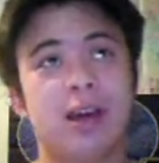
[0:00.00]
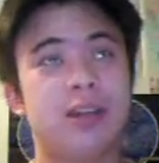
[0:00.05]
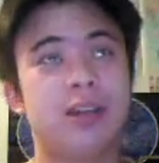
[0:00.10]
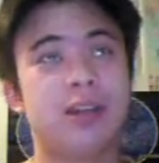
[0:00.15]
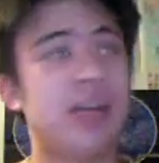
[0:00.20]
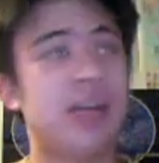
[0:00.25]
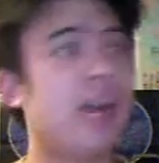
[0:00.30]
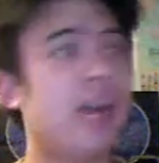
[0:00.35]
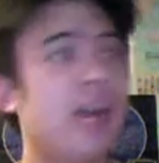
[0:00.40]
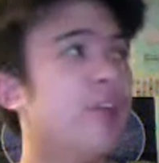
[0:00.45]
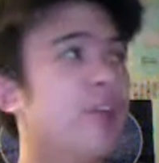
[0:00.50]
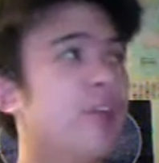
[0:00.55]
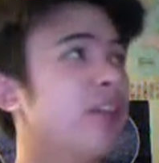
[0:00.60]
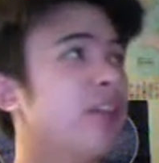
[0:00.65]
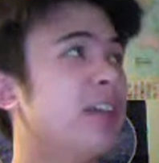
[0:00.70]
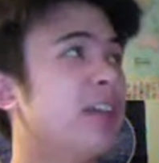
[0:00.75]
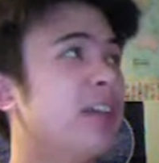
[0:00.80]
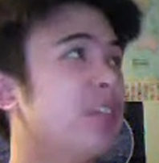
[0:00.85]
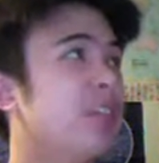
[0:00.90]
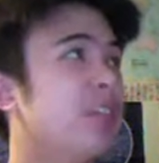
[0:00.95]
They have other
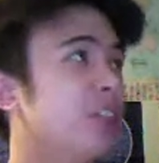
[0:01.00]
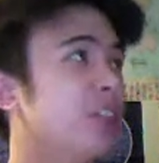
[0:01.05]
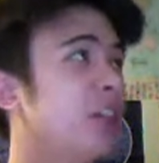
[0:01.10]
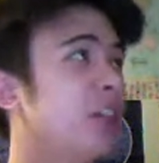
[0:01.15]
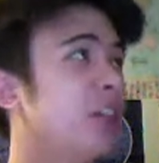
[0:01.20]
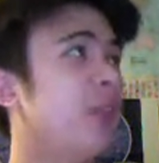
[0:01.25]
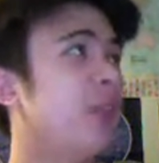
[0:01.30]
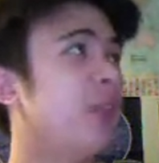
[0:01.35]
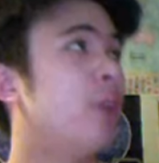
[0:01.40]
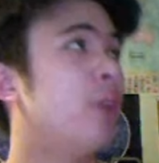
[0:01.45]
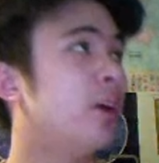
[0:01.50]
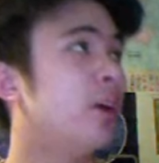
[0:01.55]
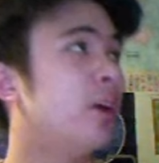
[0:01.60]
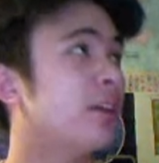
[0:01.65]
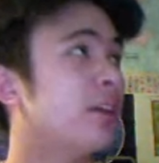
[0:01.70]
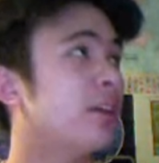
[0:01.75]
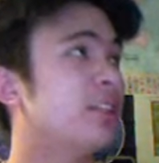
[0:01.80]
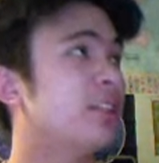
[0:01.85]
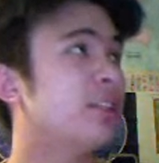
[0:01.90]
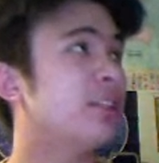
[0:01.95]
guys like Sean
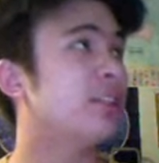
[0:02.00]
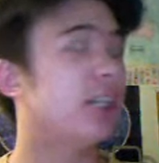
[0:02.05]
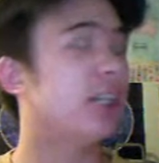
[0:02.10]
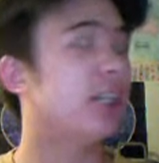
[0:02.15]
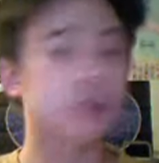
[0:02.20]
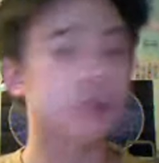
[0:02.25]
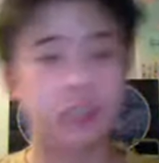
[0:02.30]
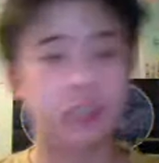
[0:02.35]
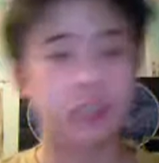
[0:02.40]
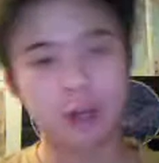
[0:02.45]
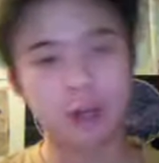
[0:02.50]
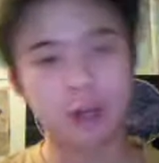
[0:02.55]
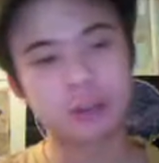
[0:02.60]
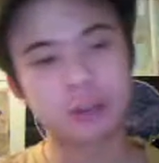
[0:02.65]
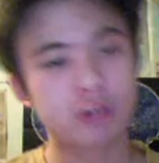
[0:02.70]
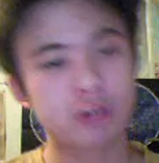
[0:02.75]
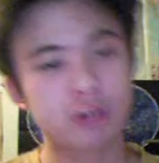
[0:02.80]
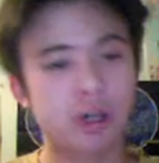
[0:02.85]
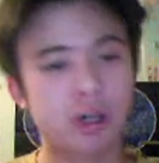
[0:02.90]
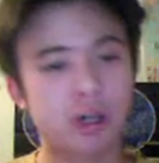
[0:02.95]
Marks, Hilton
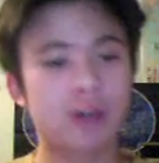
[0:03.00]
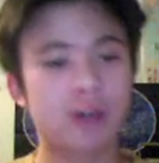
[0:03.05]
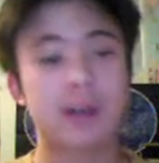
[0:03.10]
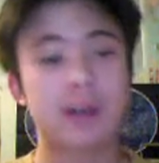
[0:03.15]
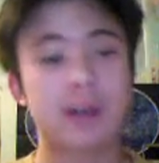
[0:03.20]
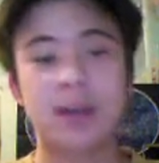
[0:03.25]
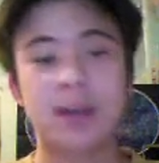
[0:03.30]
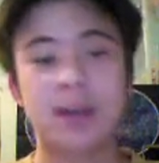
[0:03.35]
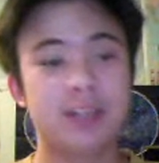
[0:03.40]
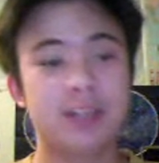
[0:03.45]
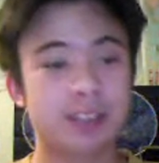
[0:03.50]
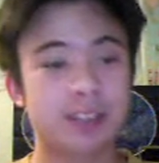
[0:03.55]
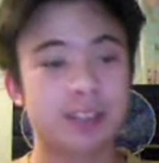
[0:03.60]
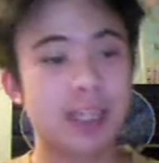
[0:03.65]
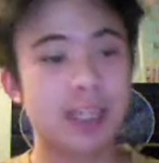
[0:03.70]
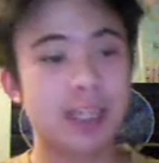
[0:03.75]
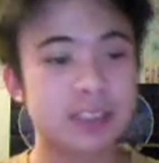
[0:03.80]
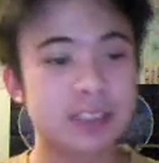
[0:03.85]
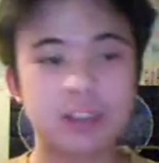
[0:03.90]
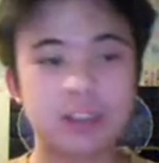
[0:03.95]
Armstrong. These
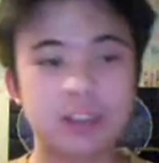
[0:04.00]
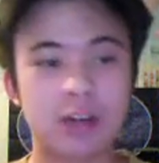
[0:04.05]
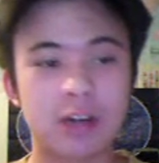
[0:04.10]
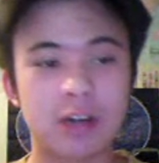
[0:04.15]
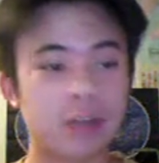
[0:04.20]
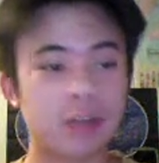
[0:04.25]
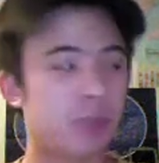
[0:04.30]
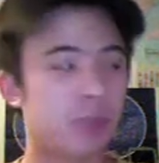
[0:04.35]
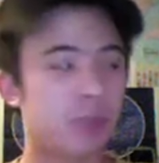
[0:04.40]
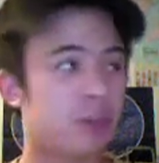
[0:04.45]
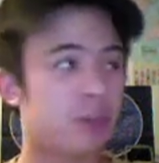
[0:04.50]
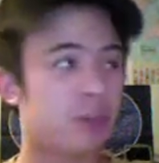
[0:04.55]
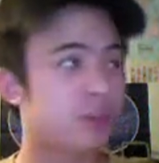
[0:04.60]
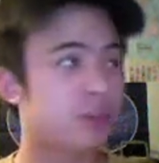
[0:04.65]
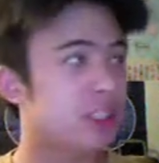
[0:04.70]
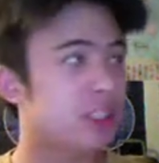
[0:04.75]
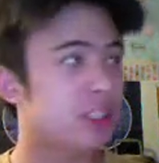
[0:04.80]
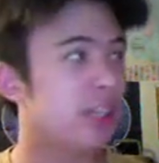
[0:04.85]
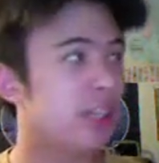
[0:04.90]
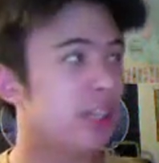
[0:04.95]
guys are not really
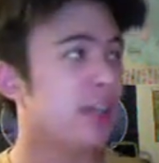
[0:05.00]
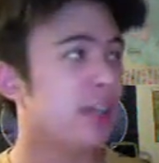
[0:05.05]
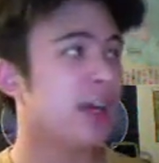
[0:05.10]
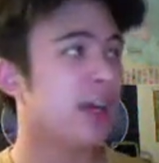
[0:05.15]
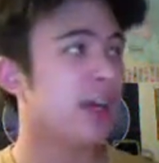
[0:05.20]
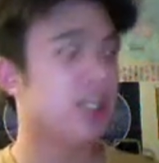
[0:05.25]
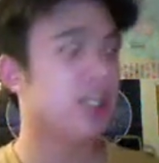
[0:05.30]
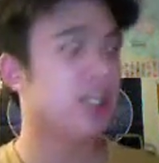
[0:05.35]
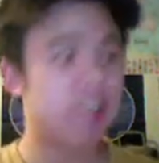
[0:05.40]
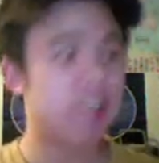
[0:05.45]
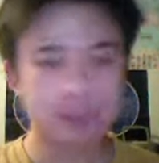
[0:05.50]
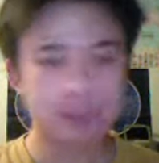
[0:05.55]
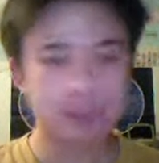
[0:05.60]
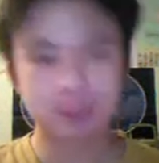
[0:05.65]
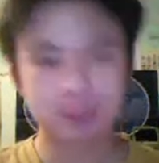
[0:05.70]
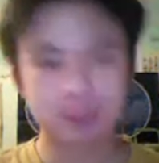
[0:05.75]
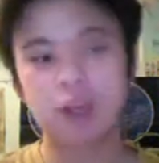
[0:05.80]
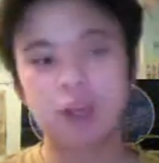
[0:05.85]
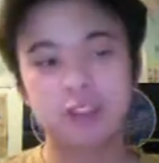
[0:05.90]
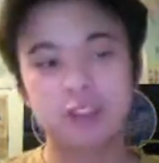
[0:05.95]
producing.
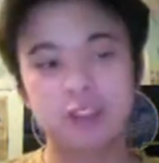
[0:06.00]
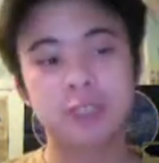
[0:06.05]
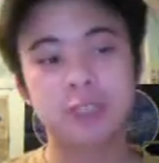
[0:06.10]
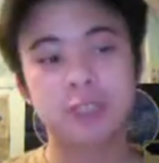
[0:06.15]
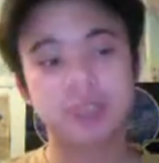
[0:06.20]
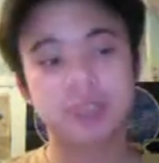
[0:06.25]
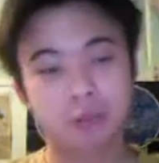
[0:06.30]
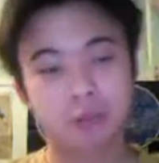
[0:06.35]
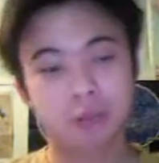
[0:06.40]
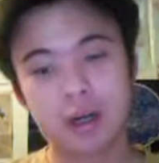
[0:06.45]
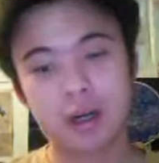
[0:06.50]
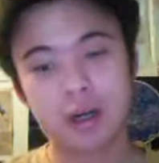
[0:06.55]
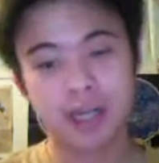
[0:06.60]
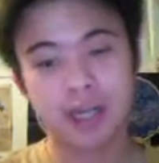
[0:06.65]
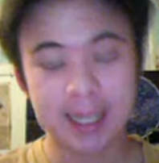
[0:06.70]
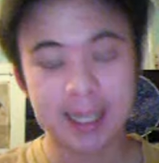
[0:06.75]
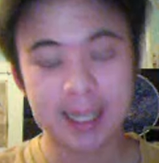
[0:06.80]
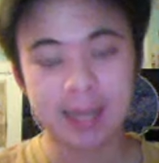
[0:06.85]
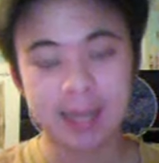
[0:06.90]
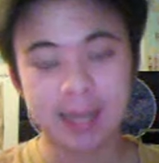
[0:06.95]
James Posey was brought
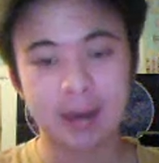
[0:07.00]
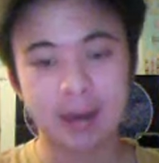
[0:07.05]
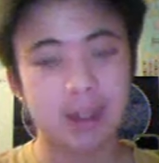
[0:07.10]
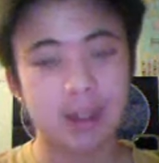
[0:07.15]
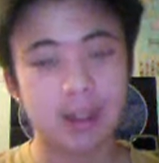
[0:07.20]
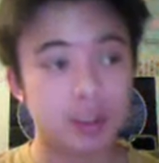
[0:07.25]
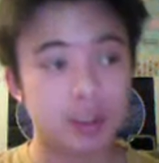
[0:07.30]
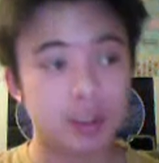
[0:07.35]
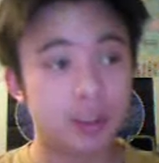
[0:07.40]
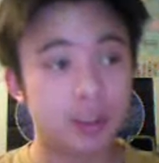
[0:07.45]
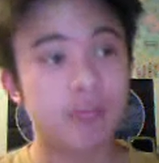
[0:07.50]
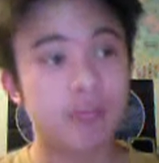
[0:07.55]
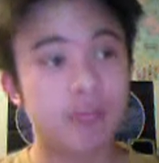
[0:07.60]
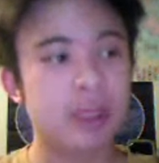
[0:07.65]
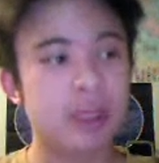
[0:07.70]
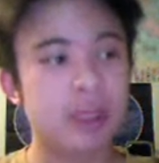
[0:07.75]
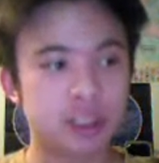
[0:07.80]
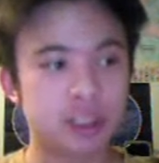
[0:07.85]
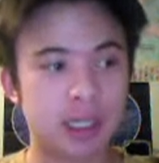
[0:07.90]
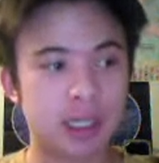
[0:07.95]
in to be the
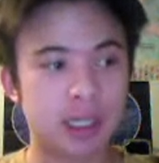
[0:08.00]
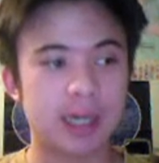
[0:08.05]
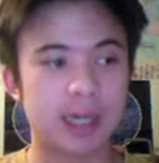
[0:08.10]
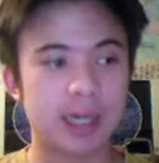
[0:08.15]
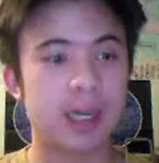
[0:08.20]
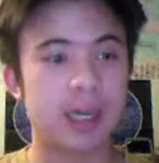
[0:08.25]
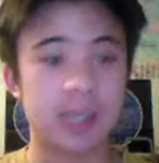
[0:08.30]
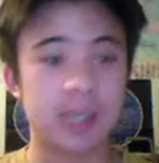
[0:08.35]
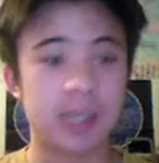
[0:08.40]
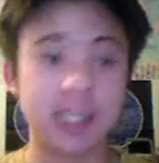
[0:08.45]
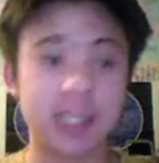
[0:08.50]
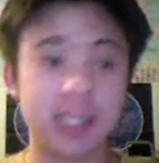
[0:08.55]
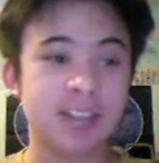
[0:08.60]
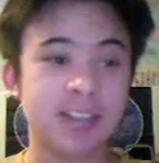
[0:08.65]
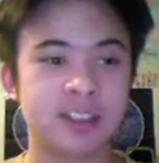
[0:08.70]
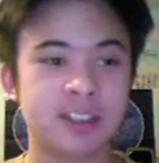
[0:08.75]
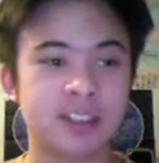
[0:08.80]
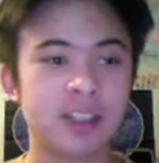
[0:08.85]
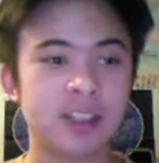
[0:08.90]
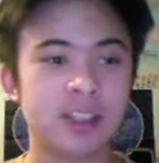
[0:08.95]
bench guy, and he
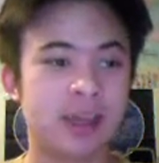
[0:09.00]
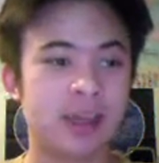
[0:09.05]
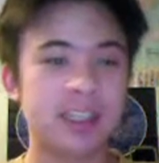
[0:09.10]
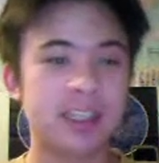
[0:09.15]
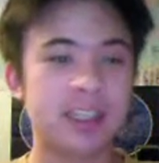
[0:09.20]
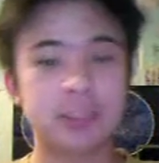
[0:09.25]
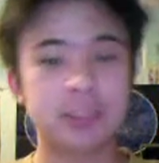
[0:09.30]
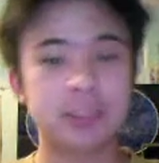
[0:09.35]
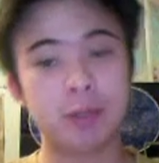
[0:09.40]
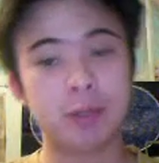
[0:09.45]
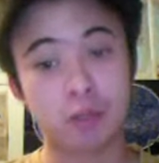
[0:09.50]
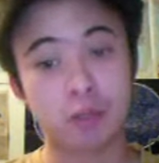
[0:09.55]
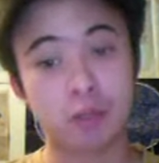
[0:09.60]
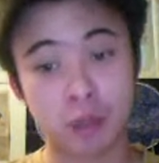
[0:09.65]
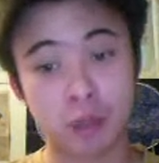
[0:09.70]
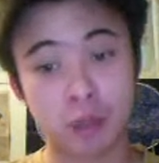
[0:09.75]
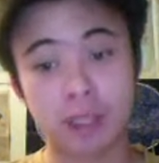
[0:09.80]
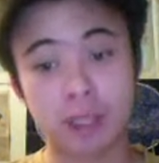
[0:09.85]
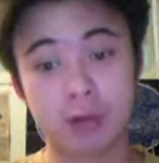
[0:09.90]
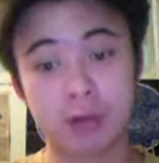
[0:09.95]
hasn't done that. He's been
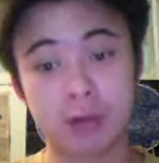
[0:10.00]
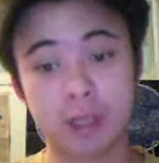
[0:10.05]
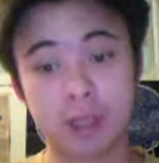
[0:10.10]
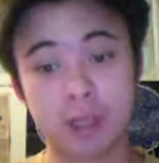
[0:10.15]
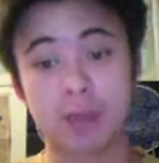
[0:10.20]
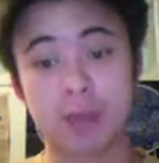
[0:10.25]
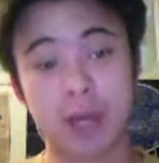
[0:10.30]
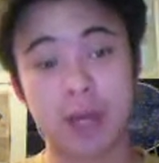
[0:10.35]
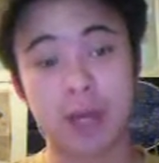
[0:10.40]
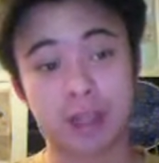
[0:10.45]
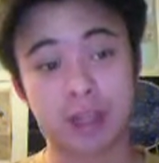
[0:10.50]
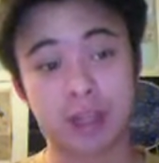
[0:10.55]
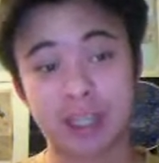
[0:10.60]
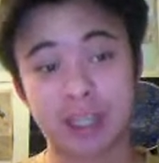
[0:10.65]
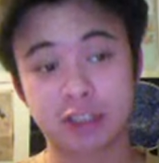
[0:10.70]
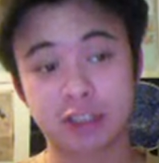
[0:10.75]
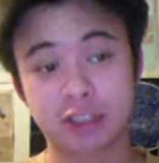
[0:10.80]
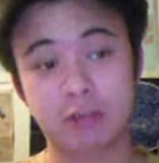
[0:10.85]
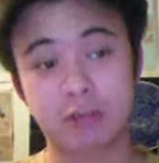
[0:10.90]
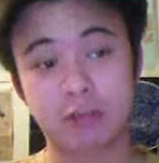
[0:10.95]
really, really bad the
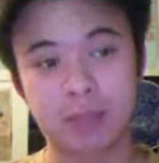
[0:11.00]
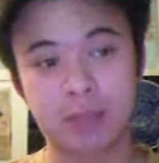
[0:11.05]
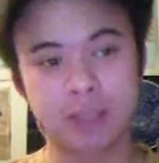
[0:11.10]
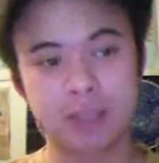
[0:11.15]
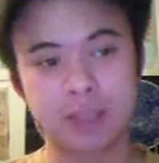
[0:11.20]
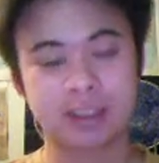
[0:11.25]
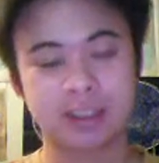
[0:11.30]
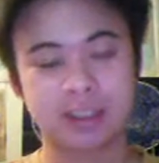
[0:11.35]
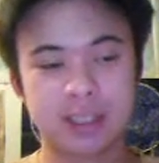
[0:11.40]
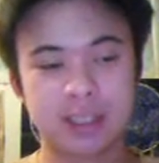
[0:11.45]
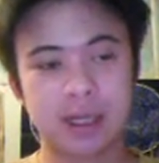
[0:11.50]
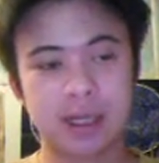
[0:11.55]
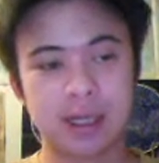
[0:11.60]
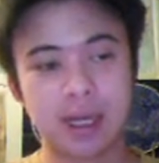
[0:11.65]
last 3 months.